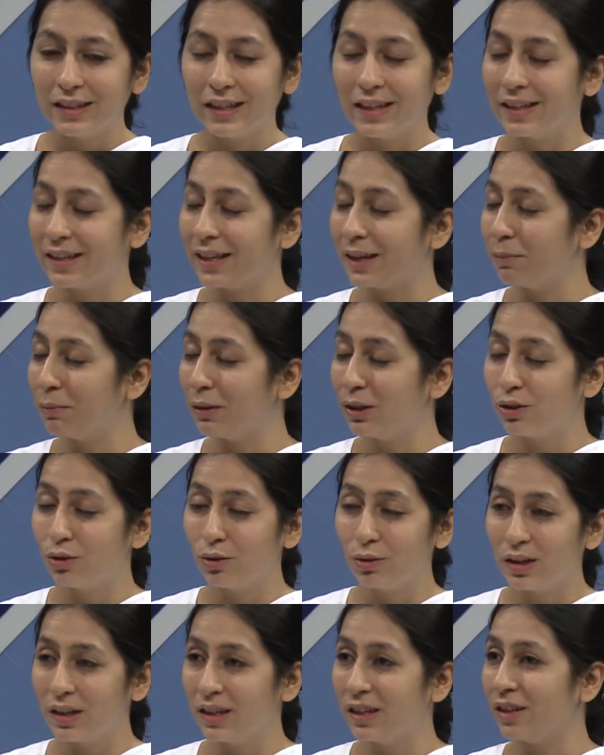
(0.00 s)
it can be
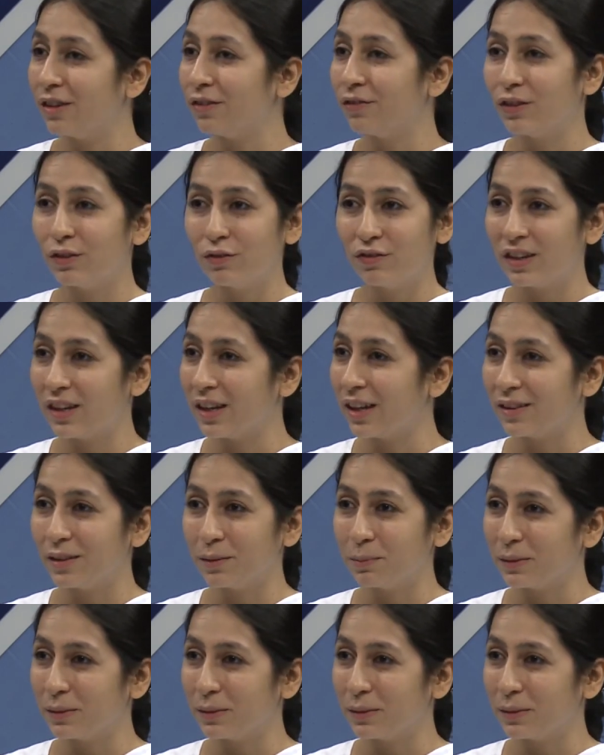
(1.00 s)
totally different for another